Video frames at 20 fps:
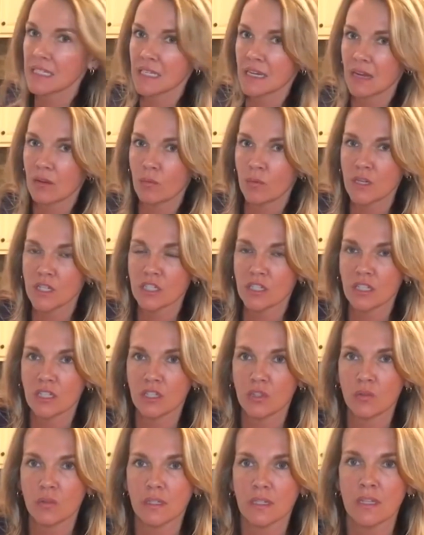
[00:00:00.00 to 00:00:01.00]
and I wish that
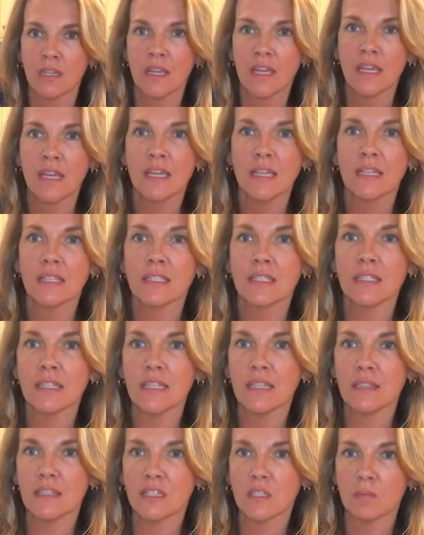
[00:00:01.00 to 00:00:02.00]
you could
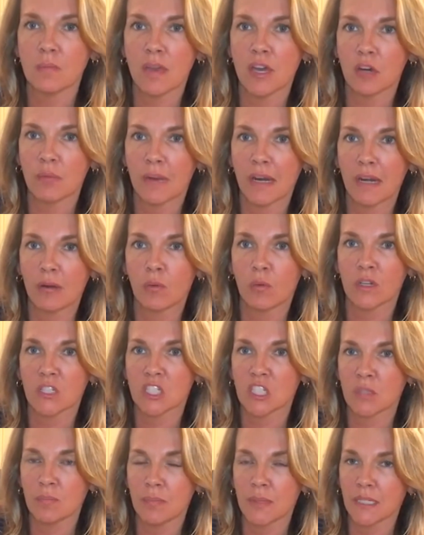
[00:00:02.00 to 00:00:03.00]
see this better, but I don't want to
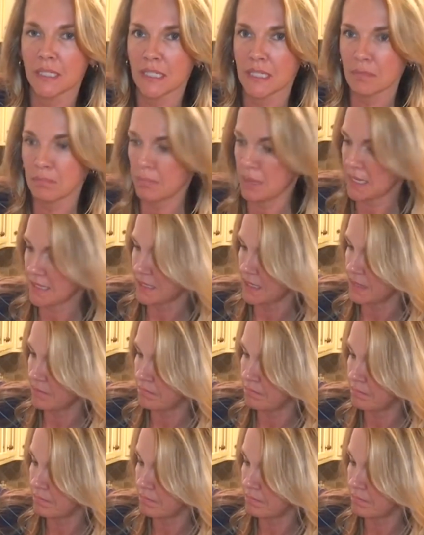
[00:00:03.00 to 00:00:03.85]
spill it. But the